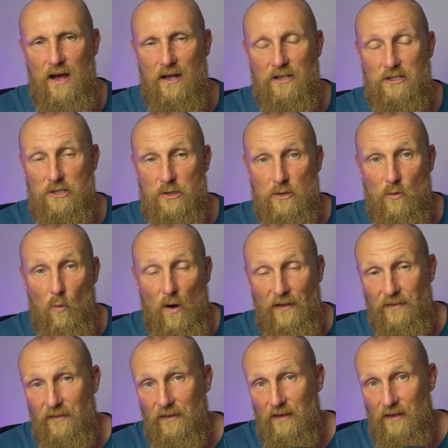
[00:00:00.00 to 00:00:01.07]
took
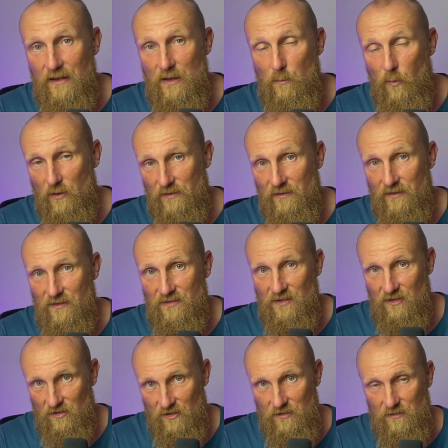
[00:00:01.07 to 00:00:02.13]
one important
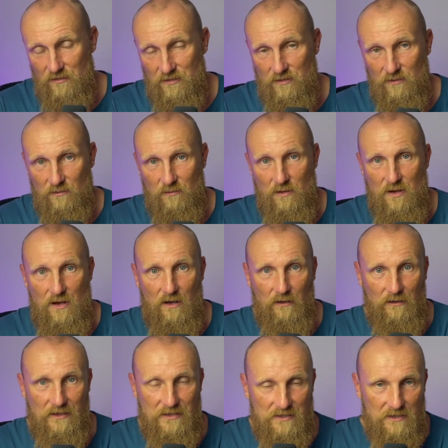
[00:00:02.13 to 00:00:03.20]
decision to
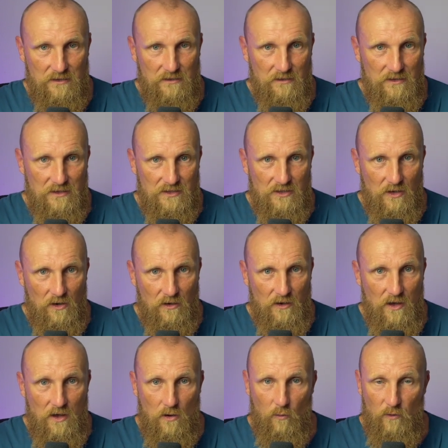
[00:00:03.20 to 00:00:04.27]
listen to this talk,
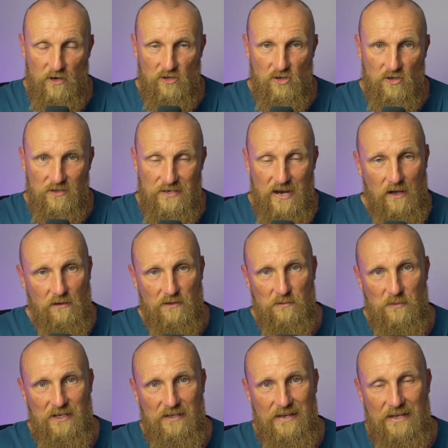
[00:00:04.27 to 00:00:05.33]
which tells
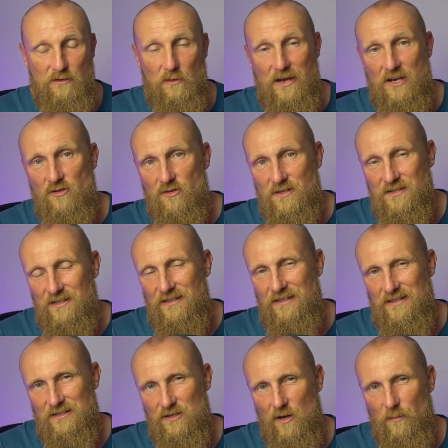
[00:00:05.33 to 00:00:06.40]
me that you're interested in
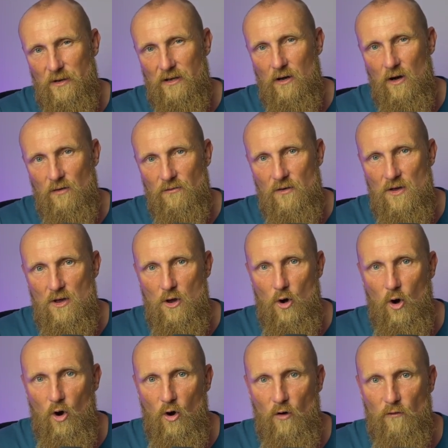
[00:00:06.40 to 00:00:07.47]
this topic of
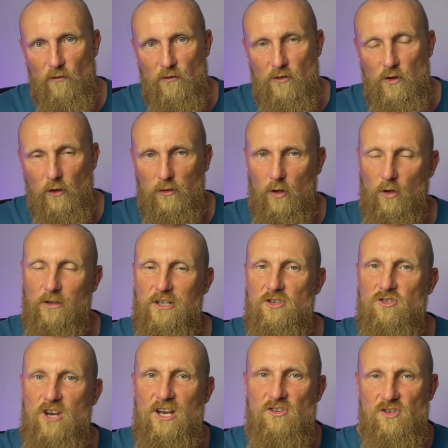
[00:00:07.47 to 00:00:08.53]
not only
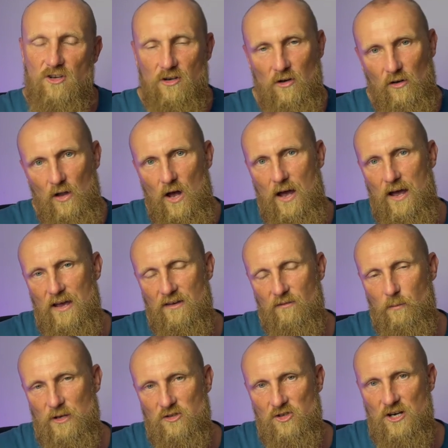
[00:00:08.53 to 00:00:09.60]
changing your life,
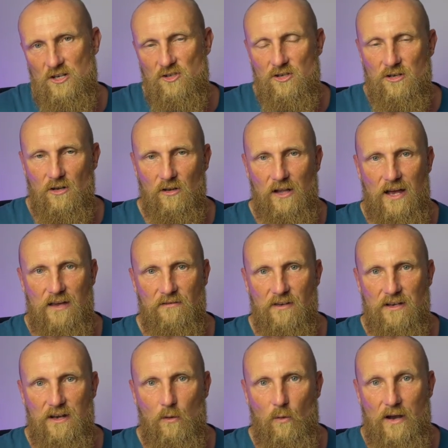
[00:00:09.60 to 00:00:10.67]
but changing your life
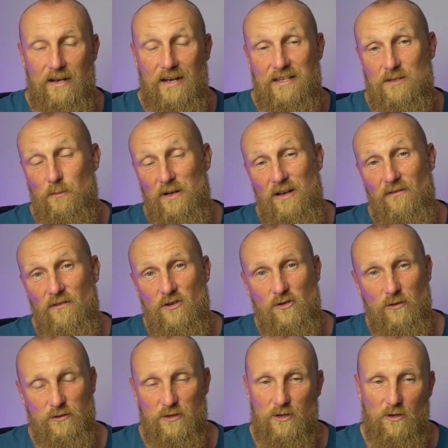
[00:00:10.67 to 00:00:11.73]
in a way that's
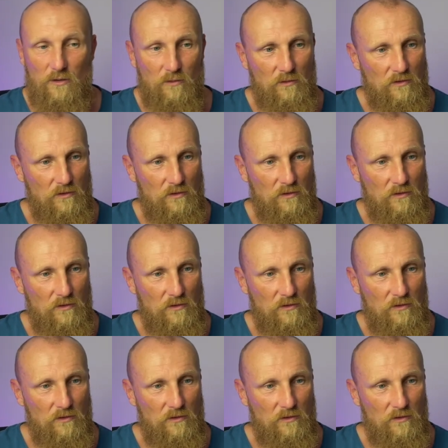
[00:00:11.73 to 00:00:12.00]
beneficial to you.